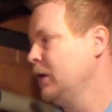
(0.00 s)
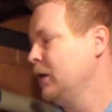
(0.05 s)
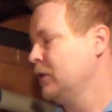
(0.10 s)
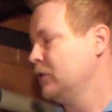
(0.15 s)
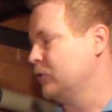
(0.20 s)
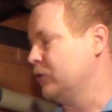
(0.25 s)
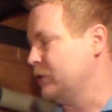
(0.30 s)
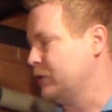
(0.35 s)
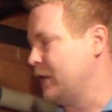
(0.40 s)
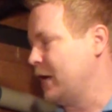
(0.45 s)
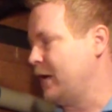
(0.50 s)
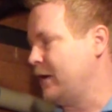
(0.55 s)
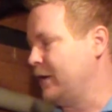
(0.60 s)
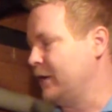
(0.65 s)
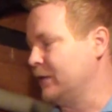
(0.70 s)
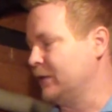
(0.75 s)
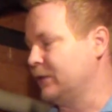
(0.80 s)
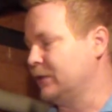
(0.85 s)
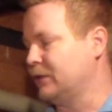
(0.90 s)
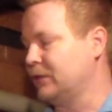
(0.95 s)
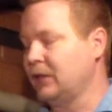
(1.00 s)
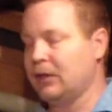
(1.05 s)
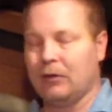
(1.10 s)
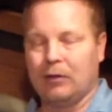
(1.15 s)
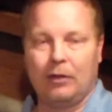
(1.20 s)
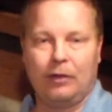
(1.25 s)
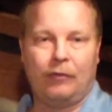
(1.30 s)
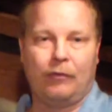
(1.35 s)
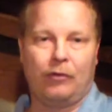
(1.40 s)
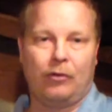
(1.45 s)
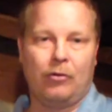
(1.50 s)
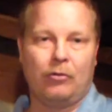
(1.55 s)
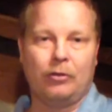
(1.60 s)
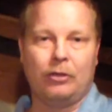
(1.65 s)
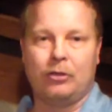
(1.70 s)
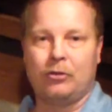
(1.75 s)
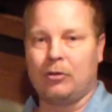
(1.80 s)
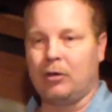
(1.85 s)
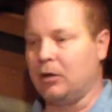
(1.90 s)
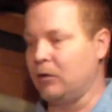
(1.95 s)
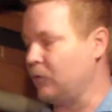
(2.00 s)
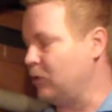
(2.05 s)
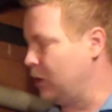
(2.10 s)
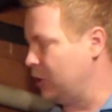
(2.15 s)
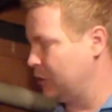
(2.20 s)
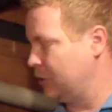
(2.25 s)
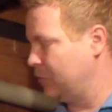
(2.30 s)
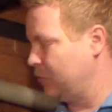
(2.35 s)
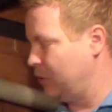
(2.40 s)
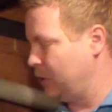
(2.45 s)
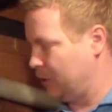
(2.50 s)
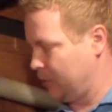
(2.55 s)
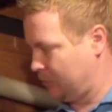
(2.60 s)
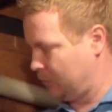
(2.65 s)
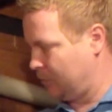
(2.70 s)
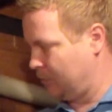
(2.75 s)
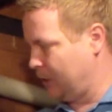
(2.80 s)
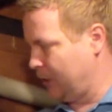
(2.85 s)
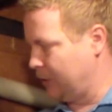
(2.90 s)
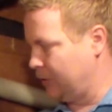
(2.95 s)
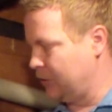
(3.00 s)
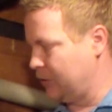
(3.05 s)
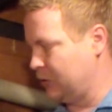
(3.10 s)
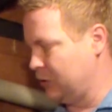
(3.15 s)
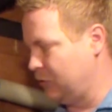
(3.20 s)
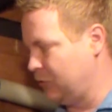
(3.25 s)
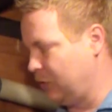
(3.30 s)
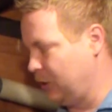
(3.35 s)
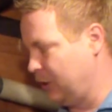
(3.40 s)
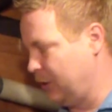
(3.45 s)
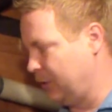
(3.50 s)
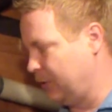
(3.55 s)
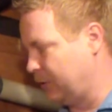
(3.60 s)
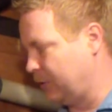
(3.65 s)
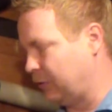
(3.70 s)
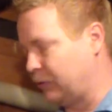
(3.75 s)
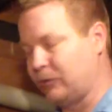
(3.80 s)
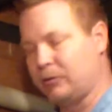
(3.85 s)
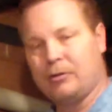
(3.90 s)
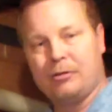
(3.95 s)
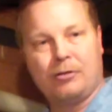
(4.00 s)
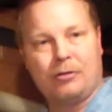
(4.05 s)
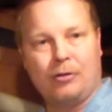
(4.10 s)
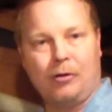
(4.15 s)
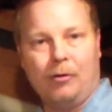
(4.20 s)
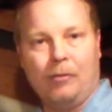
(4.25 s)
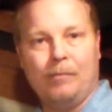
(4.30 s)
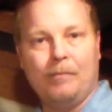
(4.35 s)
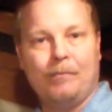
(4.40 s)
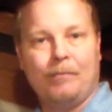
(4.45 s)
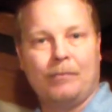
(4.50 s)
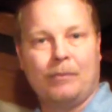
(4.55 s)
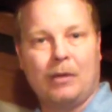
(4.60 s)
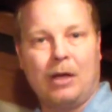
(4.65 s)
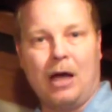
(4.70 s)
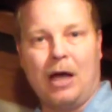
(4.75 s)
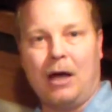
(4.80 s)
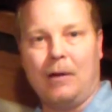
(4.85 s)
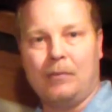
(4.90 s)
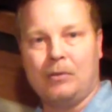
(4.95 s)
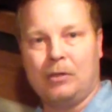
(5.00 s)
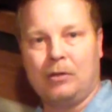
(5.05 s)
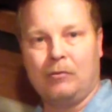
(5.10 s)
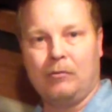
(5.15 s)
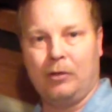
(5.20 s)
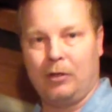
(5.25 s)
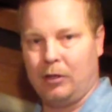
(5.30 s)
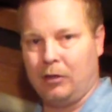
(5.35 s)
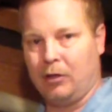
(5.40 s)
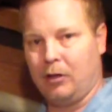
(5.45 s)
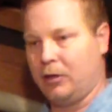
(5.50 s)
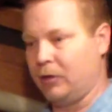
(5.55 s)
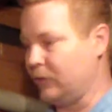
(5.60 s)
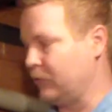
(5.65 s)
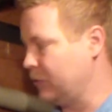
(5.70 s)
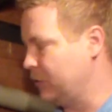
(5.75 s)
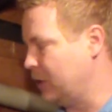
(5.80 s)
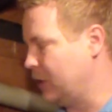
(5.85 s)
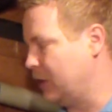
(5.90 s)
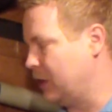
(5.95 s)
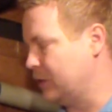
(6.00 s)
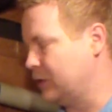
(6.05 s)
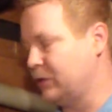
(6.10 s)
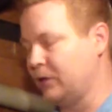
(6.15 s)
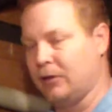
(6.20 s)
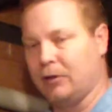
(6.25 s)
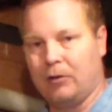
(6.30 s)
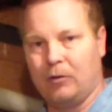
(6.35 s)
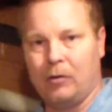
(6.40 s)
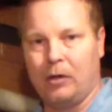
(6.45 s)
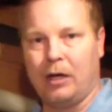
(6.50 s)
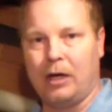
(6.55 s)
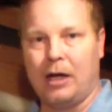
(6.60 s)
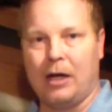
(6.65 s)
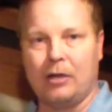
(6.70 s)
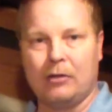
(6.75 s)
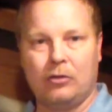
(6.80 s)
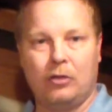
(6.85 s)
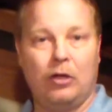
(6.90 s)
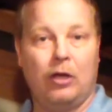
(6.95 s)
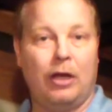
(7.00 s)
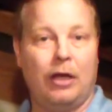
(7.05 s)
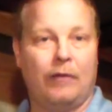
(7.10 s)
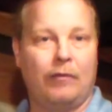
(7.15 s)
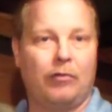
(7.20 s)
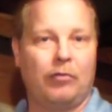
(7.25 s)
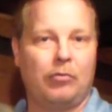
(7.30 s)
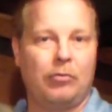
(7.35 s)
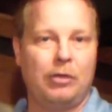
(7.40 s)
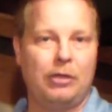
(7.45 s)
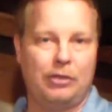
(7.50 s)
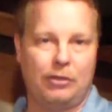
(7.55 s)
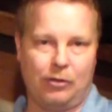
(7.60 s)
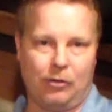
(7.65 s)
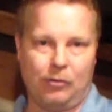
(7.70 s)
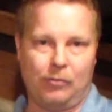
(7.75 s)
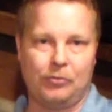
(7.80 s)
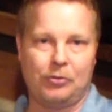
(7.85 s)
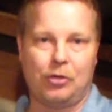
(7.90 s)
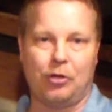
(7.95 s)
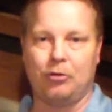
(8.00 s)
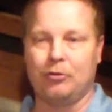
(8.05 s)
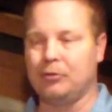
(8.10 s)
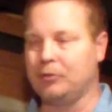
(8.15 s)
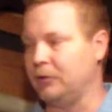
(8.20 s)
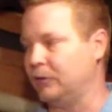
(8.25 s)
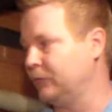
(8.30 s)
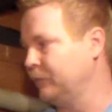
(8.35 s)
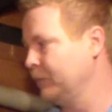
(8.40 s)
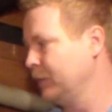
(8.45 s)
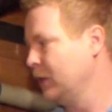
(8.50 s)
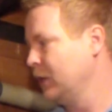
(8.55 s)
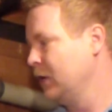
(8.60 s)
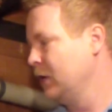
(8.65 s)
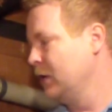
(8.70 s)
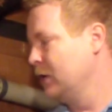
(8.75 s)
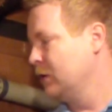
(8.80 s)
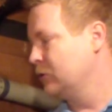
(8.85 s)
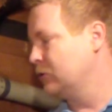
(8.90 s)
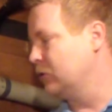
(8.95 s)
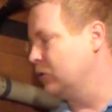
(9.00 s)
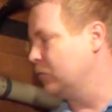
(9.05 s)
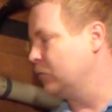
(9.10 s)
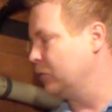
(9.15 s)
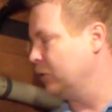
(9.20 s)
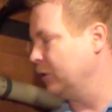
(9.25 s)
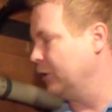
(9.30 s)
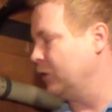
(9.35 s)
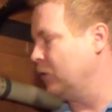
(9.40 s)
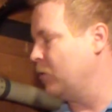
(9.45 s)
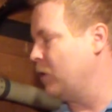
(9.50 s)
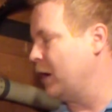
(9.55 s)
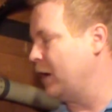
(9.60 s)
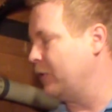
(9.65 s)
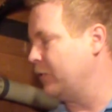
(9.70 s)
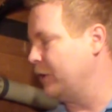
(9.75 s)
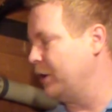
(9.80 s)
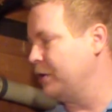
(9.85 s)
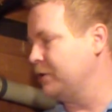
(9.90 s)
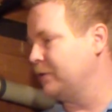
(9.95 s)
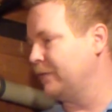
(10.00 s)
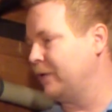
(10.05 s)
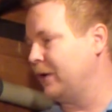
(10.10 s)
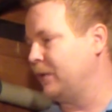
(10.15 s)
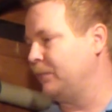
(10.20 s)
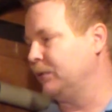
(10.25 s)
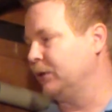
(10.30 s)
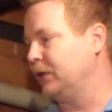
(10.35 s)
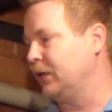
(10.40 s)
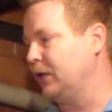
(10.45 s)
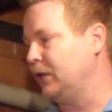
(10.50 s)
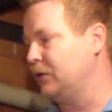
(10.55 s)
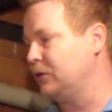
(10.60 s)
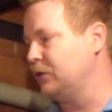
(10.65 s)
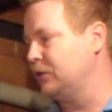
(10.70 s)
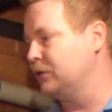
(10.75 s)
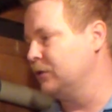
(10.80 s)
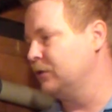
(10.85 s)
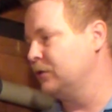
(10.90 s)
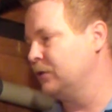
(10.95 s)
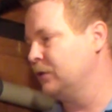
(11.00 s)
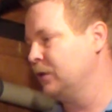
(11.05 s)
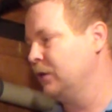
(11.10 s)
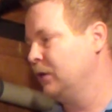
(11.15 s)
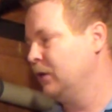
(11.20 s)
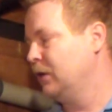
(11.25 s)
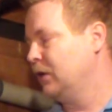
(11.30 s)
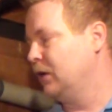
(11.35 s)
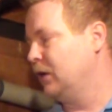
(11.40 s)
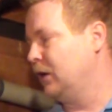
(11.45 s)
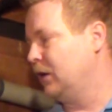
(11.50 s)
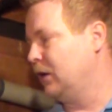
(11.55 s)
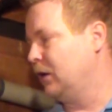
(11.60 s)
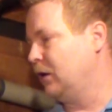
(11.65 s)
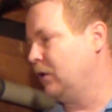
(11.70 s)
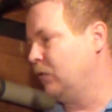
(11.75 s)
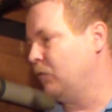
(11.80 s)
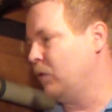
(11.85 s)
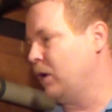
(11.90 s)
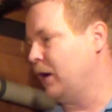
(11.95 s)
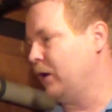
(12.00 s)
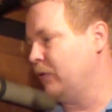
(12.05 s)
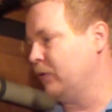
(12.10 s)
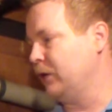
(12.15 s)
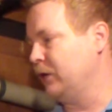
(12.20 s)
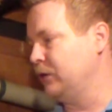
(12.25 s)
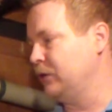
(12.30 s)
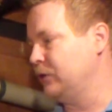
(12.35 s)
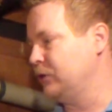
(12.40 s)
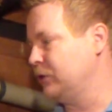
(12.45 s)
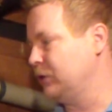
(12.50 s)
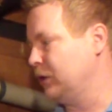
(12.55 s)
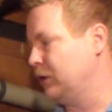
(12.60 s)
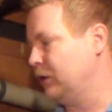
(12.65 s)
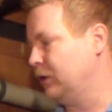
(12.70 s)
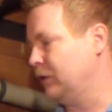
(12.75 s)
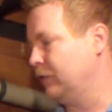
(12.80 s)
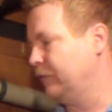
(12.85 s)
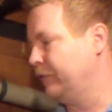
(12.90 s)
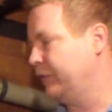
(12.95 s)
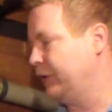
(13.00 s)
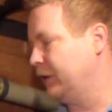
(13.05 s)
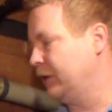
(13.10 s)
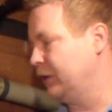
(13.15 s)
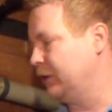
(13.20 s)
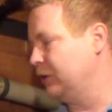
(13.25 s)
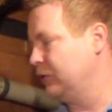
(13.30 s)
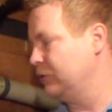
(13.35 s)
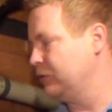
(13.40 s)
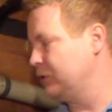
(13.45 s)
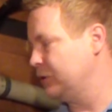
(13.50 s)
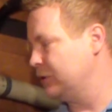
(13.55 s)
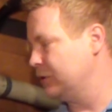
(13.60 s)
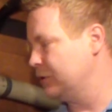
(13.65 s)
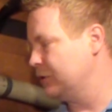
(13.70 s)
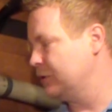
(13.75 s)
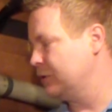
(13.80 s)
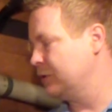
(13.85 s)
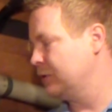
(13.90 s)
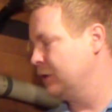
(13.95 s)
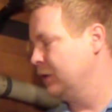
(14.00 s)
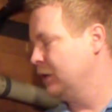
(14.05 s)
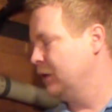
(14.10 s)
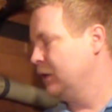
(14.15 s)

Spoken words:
So it's not necessarily for only truck washing. We also make this unit in a 3rd soap option with another solenoid on it, so you can have 3 soaps also. So really a wide range of applications, wide range of uses.